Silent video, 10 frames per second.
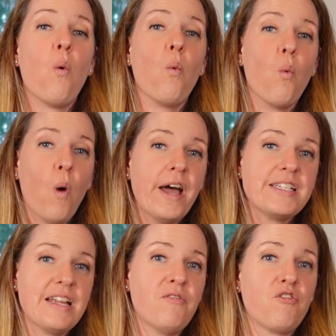
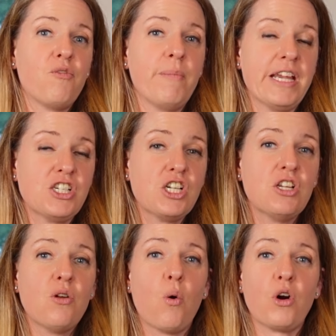what
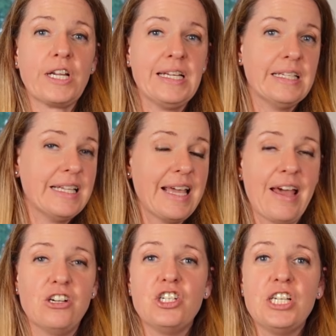information or healing
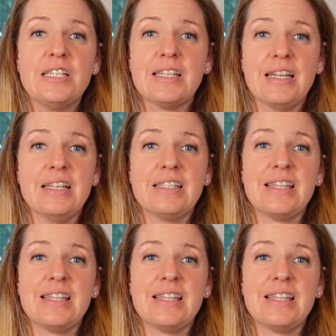energies it is